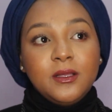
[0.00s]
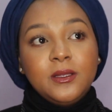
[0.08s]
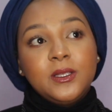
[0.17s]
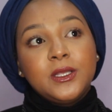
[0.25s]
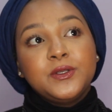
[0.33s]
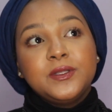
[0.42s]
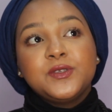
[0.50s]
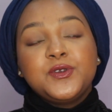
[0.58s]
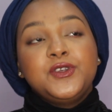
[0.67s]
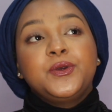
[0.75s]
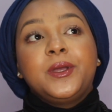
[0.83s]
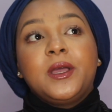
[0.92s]
You can do this
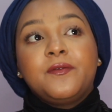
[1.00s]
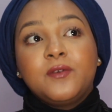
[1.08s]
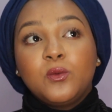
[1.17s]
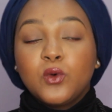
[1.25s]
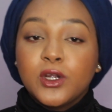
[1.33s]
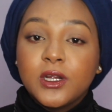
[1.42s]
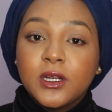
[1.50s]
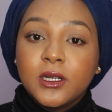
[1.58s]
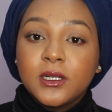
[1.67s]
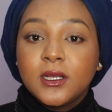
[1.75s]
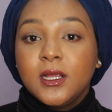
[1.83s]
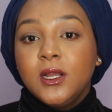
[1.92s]
when you're going out for
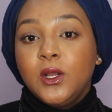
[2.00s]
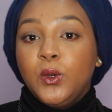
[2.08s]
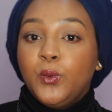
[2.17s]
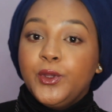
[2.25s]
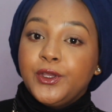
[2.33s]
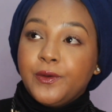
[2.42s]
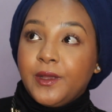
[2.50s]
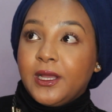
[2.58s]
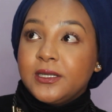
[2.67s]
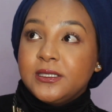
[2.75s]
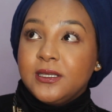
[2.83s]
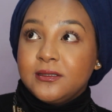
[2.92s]
work, when you're going
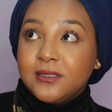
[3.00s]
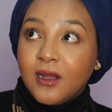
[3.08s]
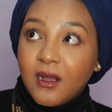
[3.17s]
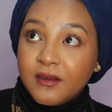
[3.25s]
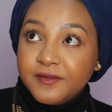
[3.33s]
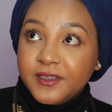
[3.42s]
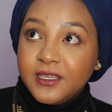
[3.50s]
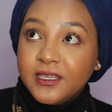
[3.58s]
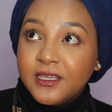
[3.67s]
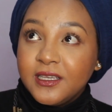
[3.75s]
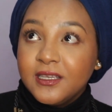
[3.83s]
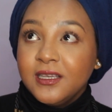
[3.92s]
out to get
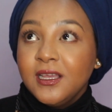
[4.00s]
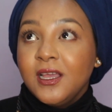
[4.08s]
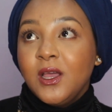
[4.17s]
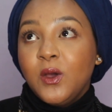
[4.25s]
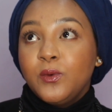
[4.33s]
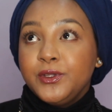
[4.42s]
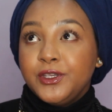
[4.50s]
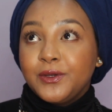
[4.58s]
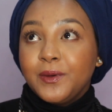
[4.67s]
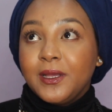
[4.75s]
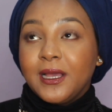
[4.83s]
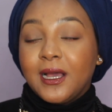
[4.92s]
coffee, when you're
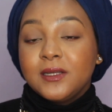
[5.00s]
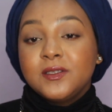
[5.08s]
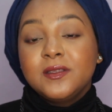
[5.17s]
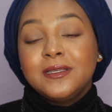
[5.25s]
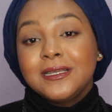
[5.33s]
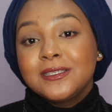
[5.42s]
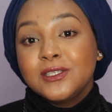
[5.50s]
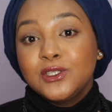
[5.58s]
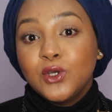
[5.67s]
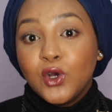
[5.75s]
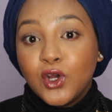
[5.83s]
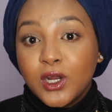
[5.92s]
going out to the next
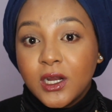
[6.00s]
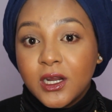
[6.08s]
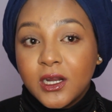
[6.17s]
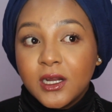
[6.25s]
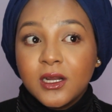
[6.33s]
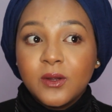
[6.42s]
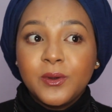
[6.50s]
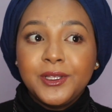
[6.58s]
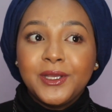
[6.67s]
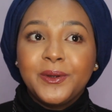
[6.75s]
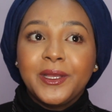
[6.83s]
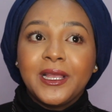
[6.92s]
door,
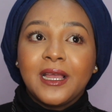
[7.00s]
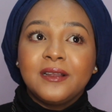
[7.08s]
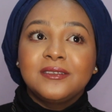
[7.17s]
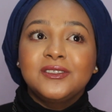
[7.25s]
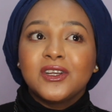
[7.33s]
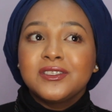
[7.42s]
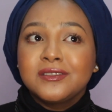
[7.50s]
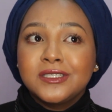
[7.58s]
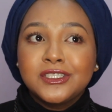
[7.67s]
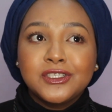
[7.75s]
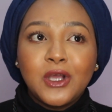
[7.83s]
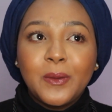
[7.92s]
when you're going out
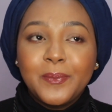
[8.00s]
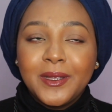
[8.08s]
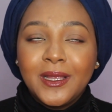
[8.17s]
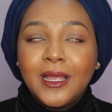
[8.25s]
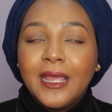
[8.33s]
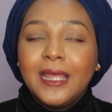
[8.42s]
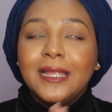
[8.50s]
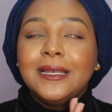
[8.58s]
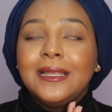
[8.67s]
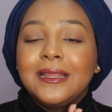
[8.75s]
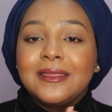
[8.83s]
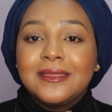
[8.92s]
grocery shopping,
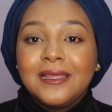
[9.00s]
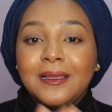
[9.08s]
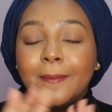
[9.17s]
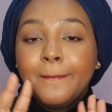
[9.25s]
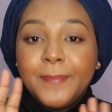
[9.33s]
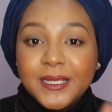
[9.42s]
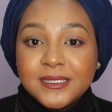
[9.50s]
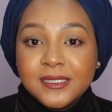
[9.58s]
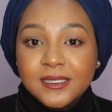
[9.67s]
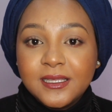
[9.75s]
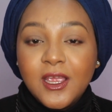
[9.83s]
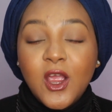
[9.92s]
anything
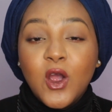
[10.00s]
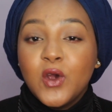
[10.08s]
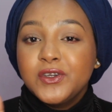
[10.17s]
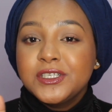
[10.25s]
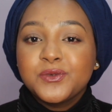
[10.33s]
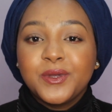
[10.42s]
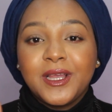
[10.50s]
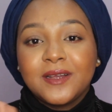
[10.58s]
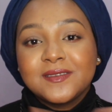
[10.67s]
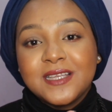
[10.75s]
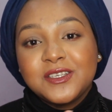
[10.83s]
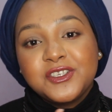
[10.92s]
basically, or just going
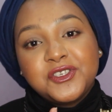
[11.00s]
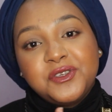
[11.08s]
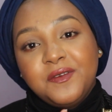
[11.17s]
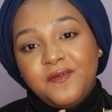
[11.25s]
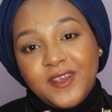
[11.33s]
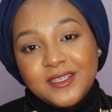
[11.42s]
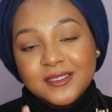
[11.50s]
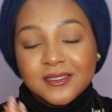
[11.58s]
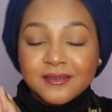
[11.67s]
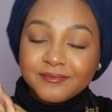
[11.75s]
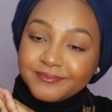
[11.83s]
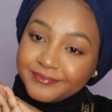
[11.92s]
outside to show your
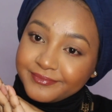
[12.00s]
face.